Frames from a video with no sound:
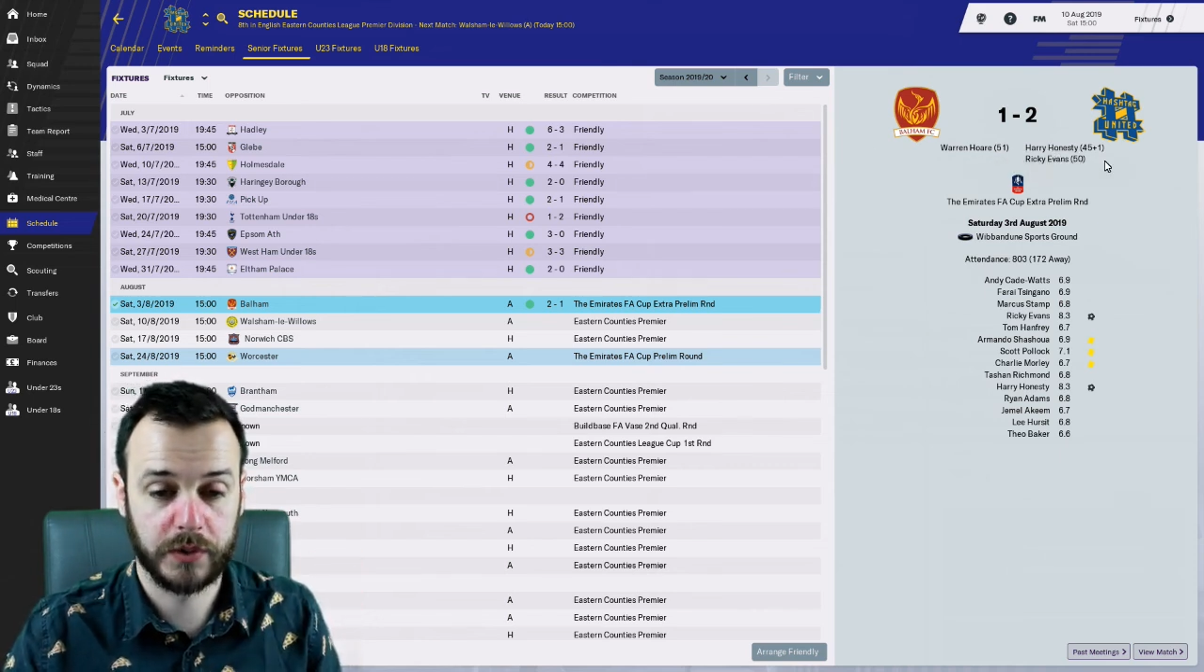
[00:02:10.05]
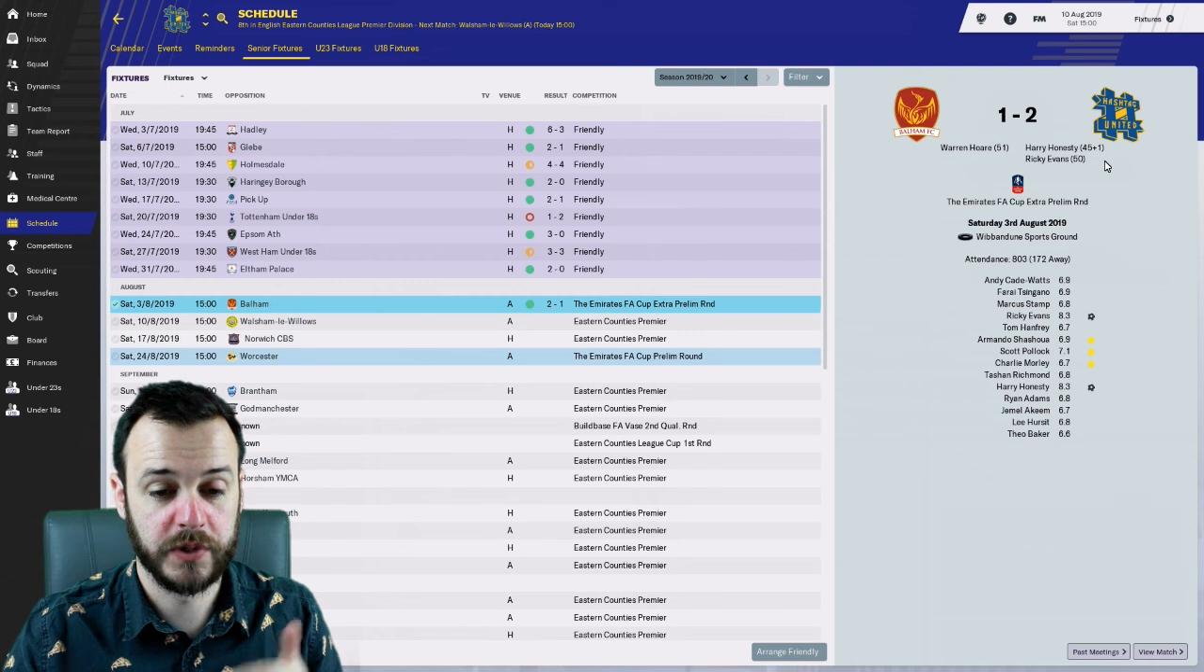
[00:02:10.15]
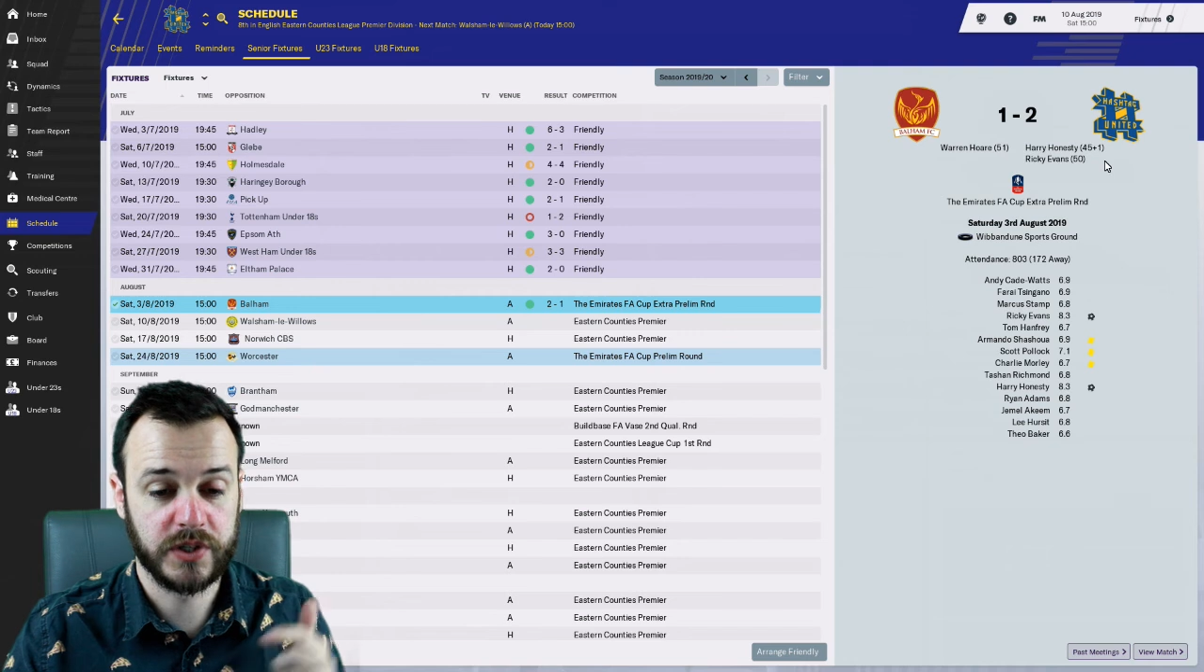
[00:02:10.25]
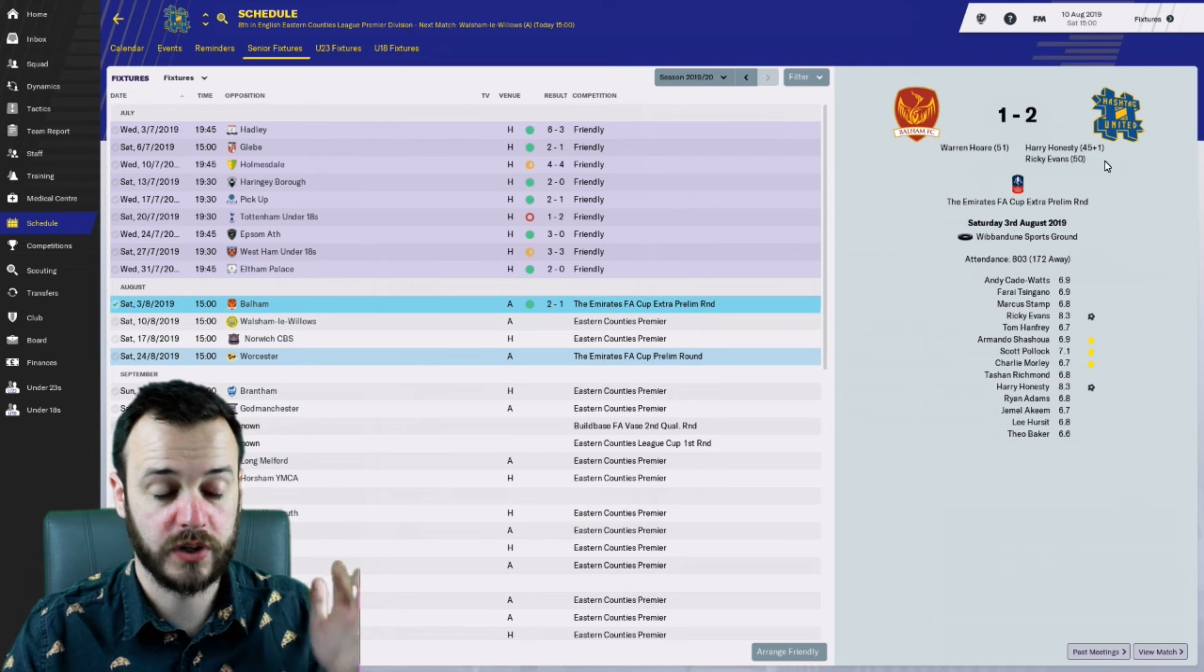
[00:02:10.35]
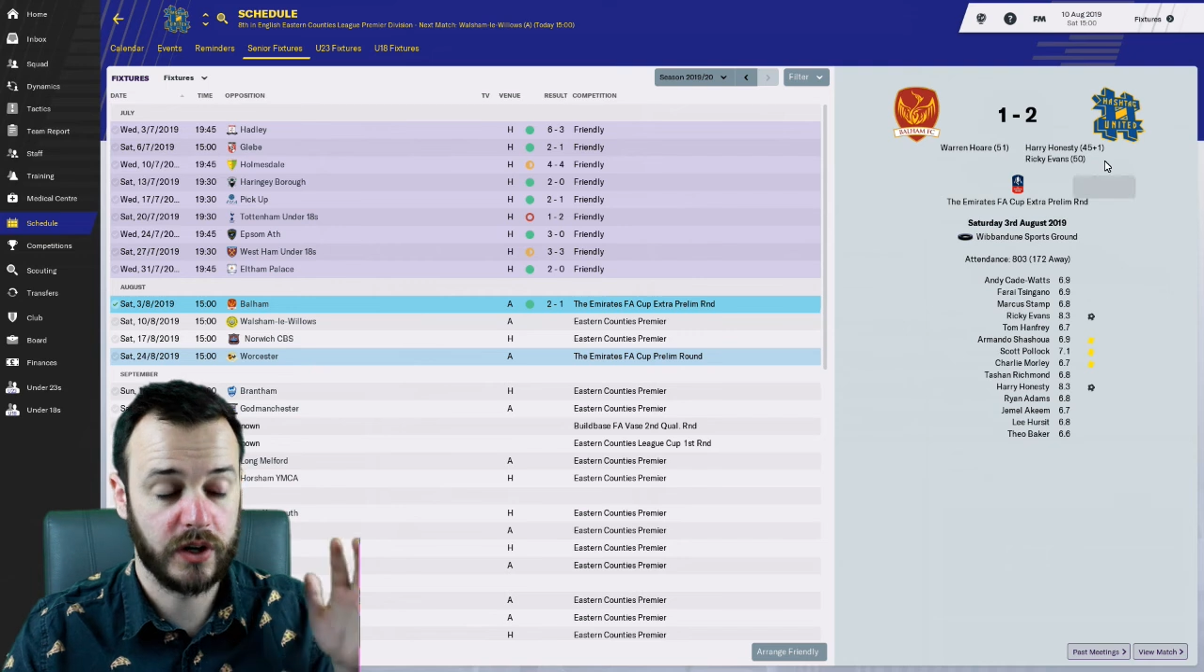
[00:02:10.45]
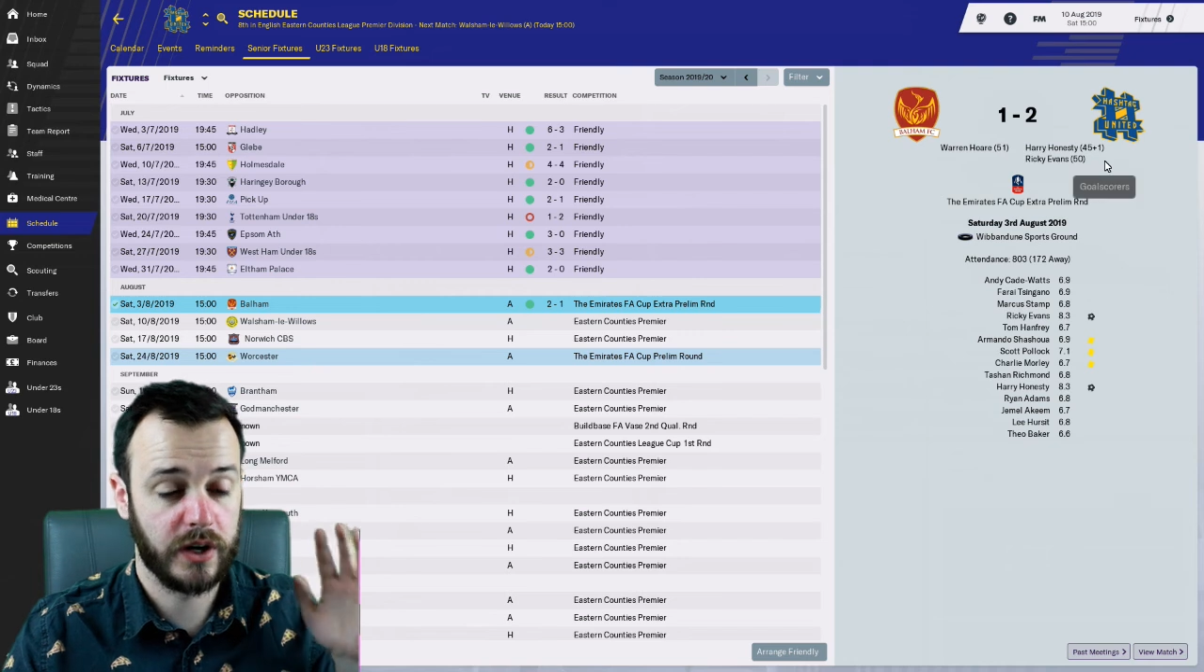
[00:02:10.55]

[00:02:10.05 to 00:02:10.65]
stoppage